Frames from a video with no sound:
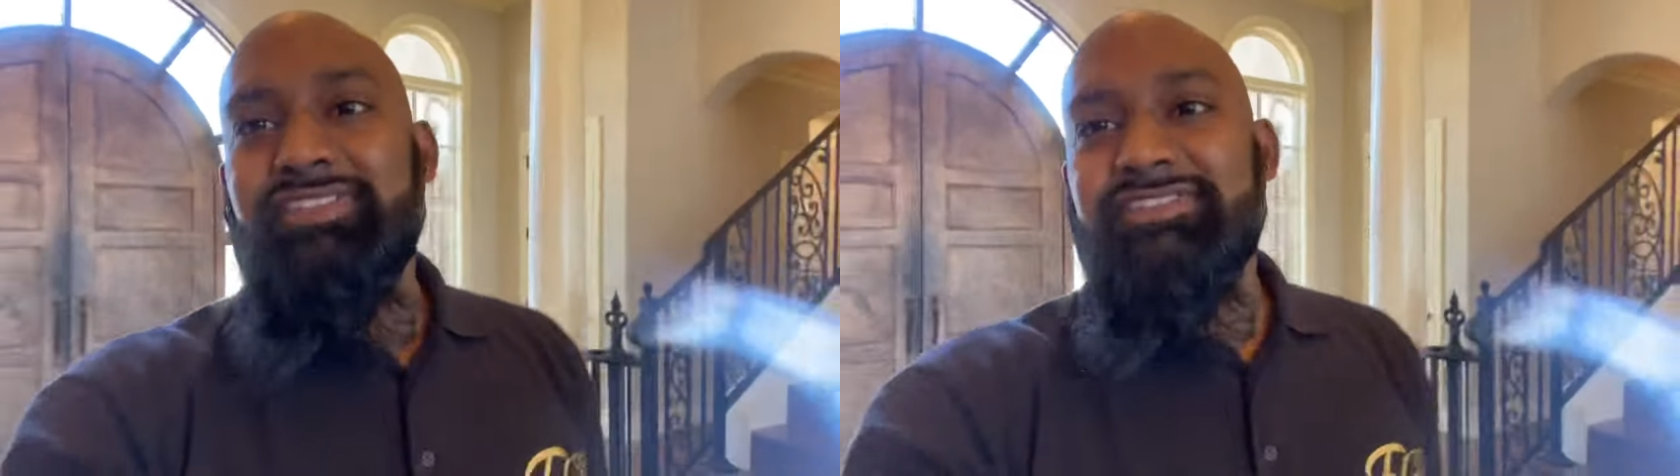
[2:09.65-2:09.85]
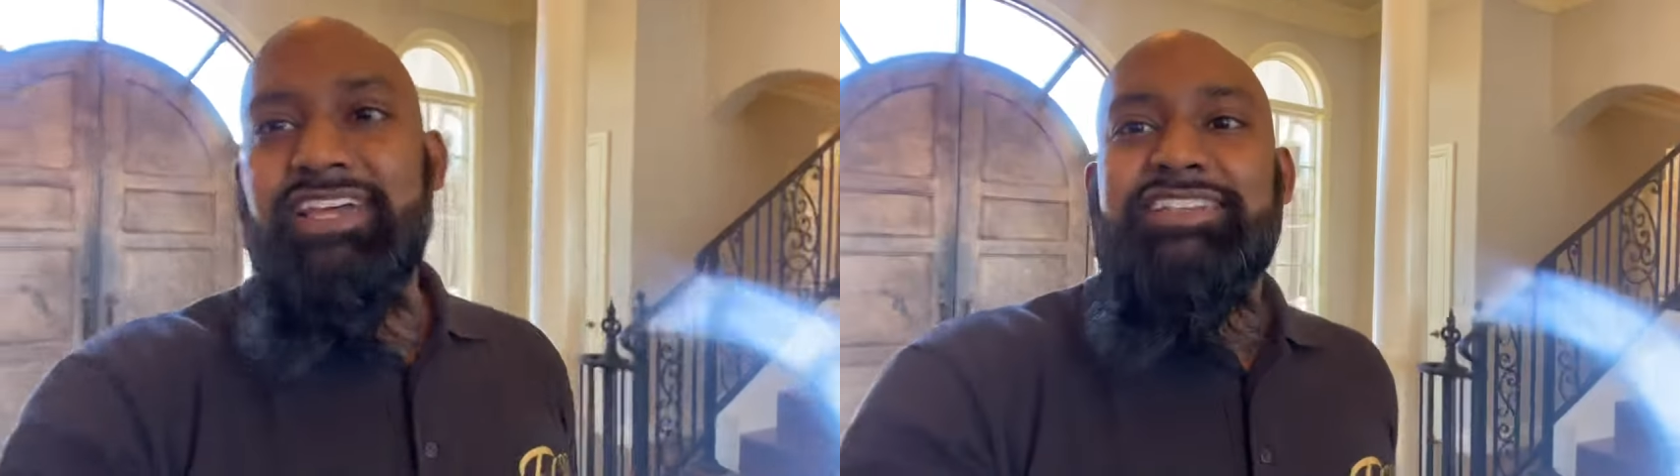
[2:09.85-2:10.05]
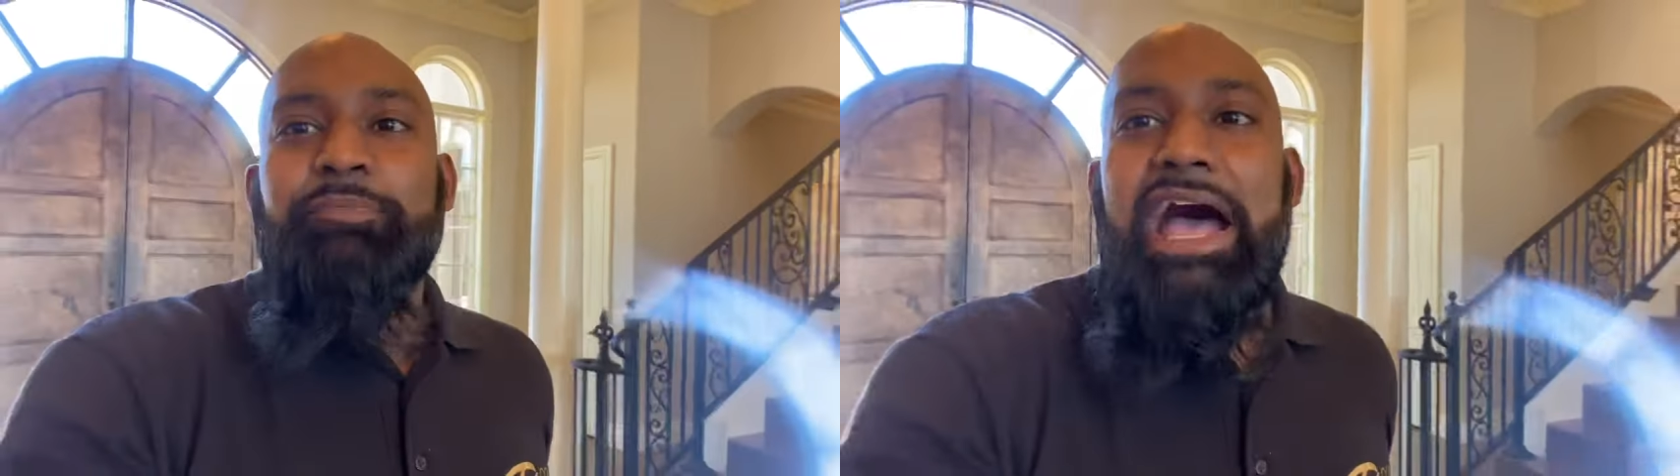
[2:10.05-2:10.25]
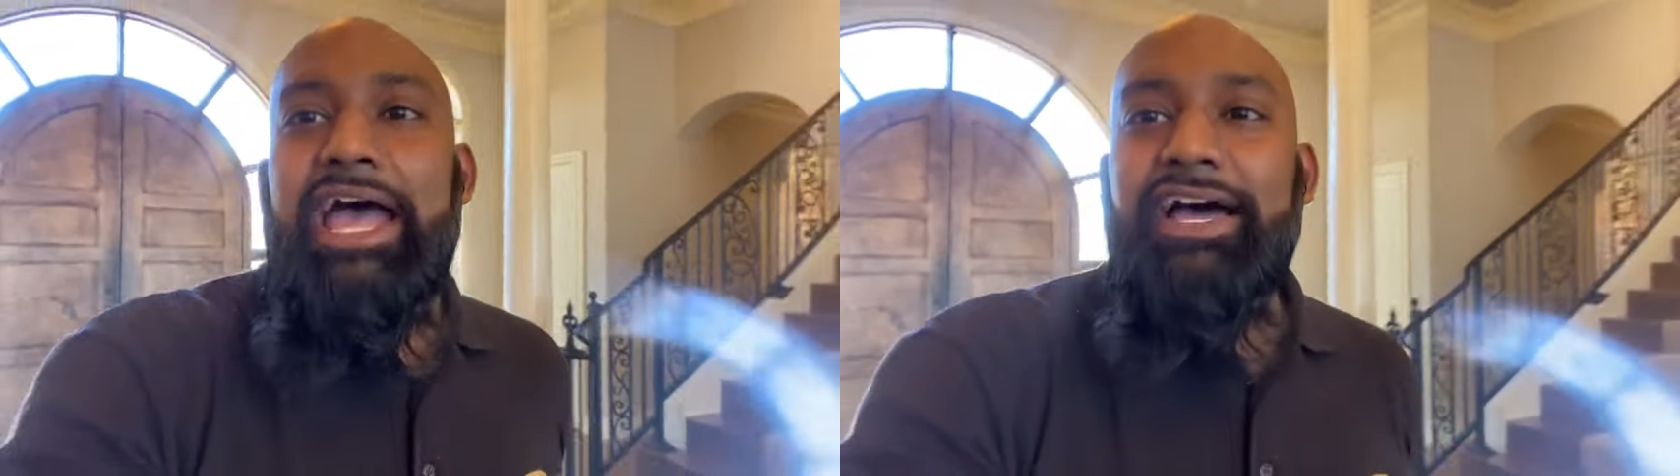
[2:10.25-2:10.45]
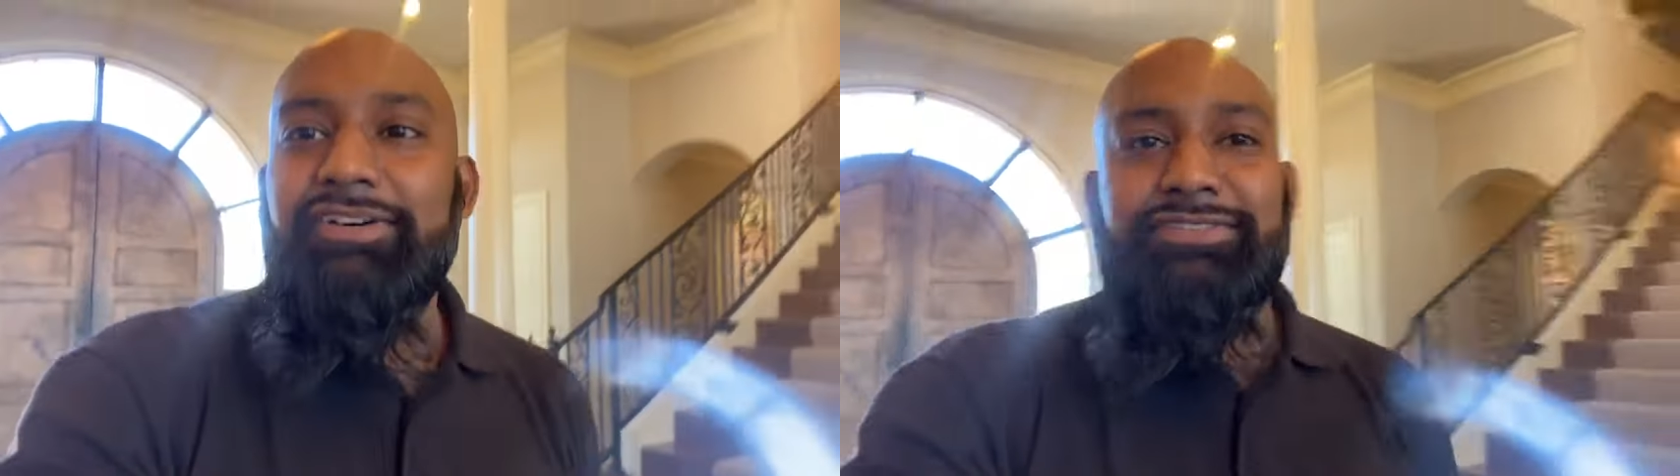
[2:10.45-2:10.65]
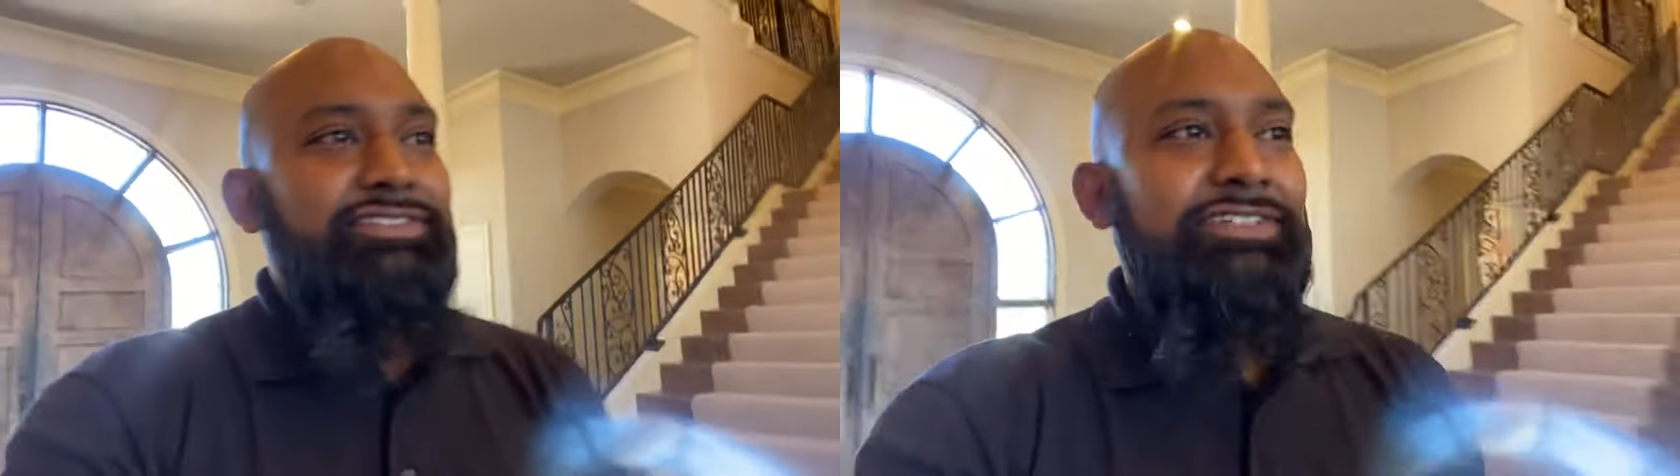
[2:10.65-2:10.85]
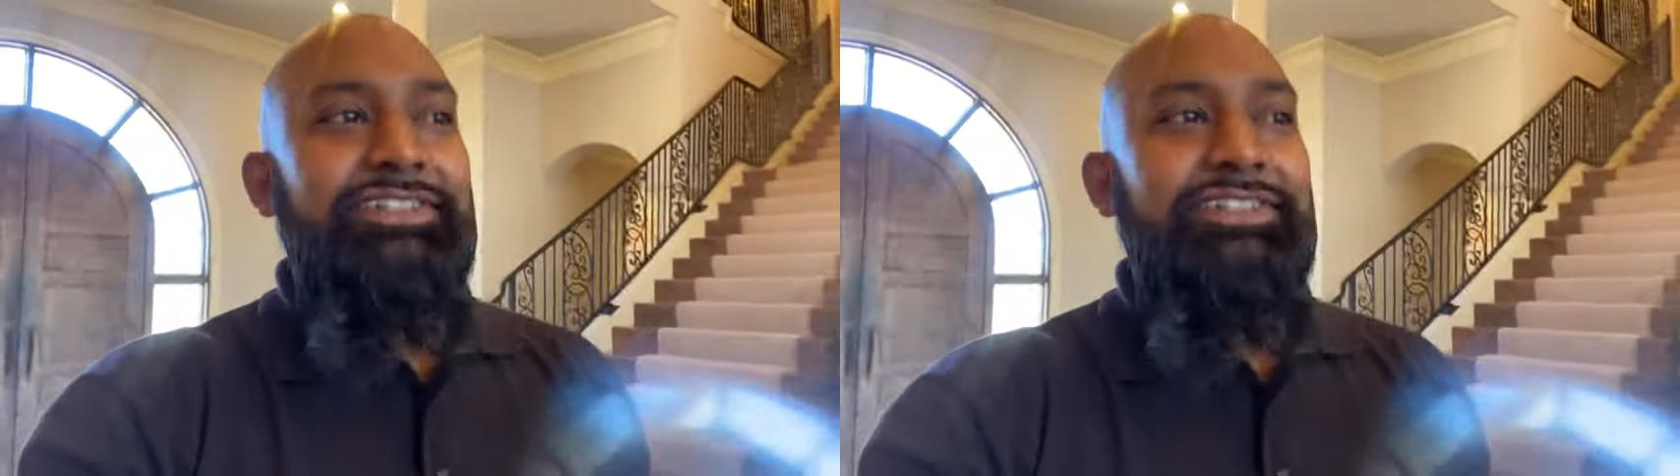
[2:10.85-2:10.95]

the size of my house.